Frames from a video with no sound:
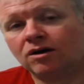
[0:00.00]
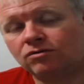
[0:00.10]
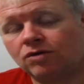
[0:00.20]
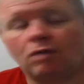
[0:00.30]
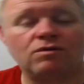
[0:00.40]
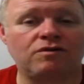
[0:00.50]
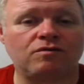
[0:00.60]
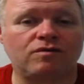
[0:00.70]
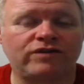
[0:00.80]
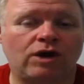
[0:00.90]
Not with a
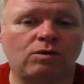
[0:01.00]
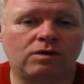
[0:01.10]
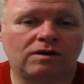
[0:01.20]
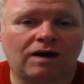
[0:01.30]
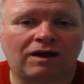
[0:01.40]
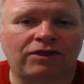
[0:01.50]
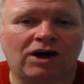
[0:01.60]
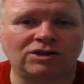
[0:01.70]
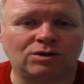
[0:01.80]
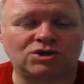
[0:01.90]
review. I thought
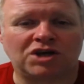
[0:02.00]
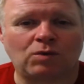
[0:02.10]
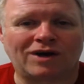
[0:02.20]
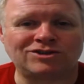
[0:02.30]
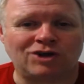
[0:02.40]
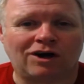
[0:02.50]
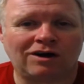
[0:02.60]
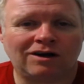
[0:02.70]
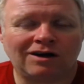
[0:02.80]
I'd do a chinwag show.